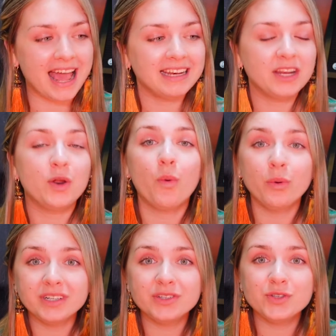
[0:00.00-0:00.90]
and in
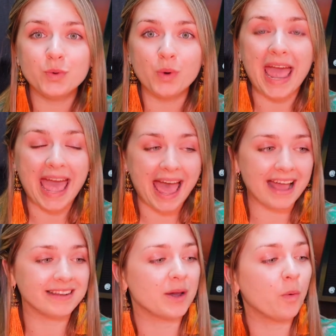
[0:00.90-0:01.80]
order to
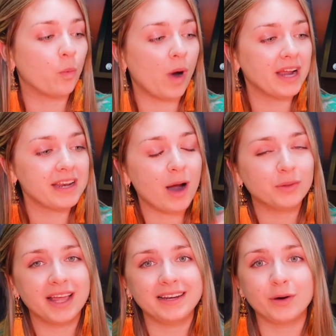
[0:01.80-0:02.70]
add a white outline